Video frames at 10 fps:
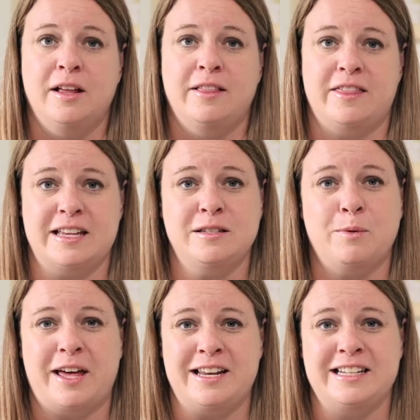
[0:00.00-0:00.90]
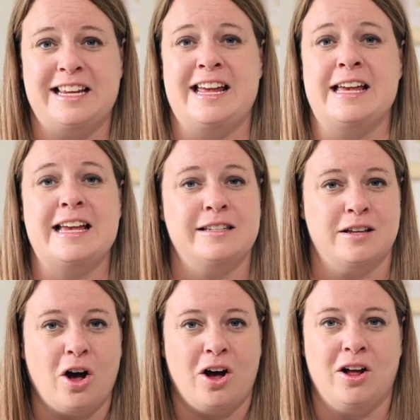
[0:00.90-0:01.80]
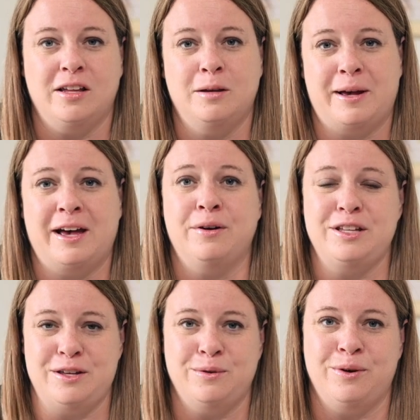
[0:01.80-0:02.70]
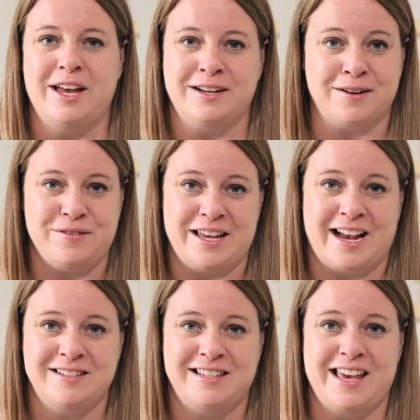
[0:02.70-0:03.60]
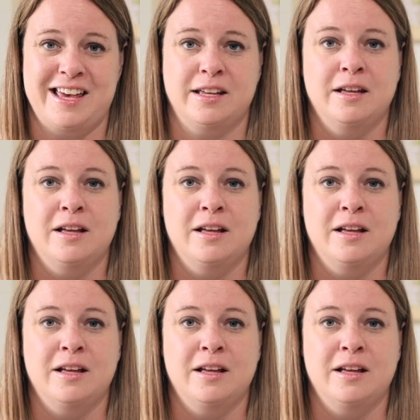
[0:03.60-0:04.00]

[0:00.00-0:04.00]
This wedding day is all about you and your fiance.